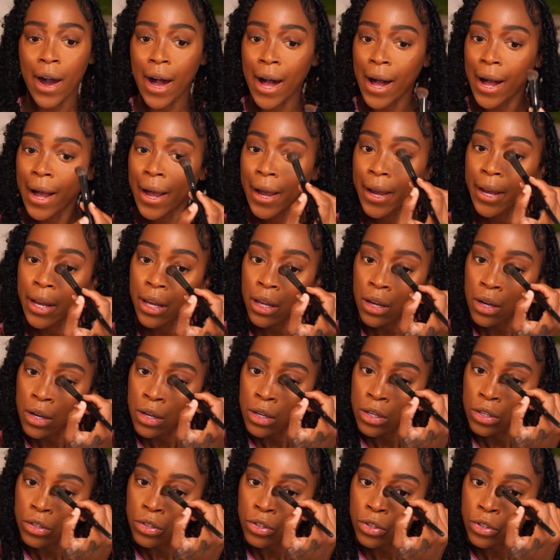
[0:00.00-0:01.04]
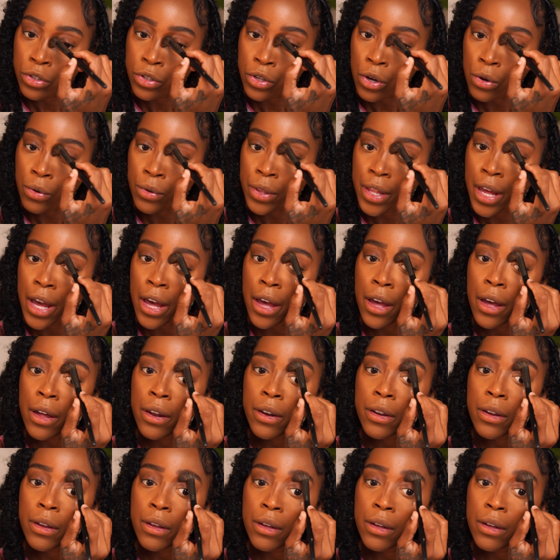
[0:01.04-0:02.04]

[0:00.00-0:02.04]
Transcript: eye so that